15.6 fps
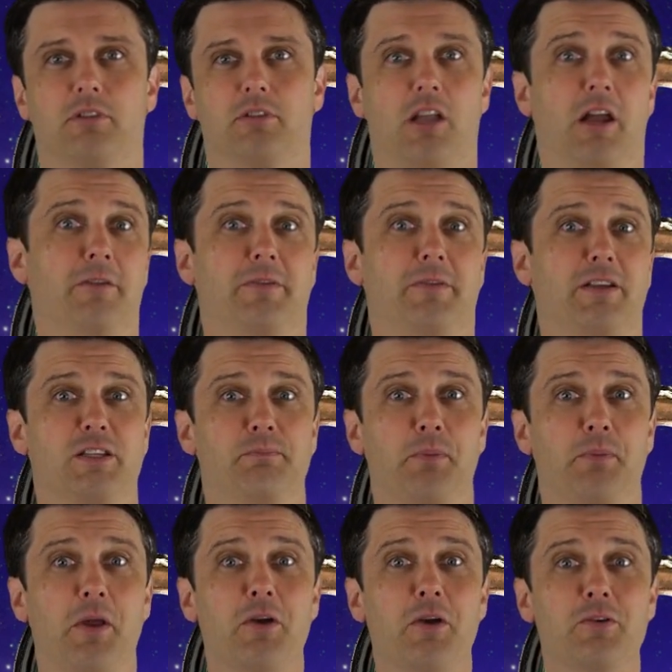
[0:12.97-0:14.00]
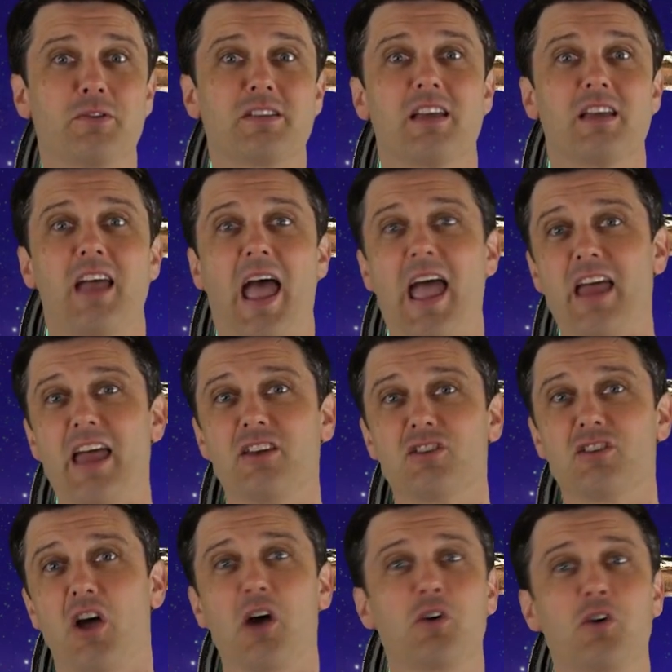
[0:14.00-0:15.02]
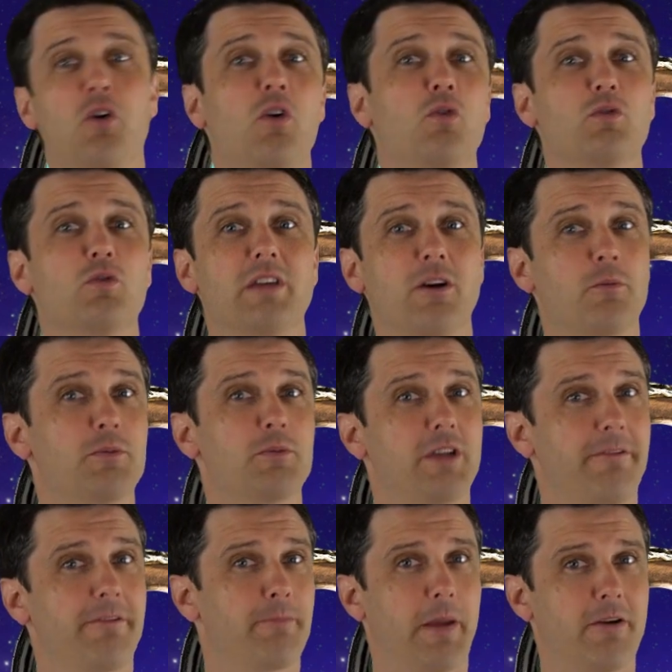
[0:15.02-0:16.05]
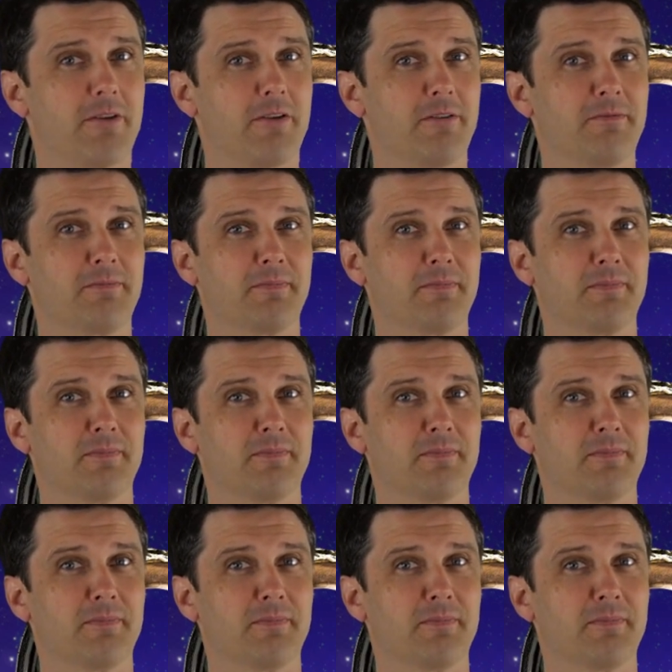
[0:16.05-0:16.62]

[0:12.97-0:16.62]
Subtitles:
kind of explodes, and a call to help Jeff Perren.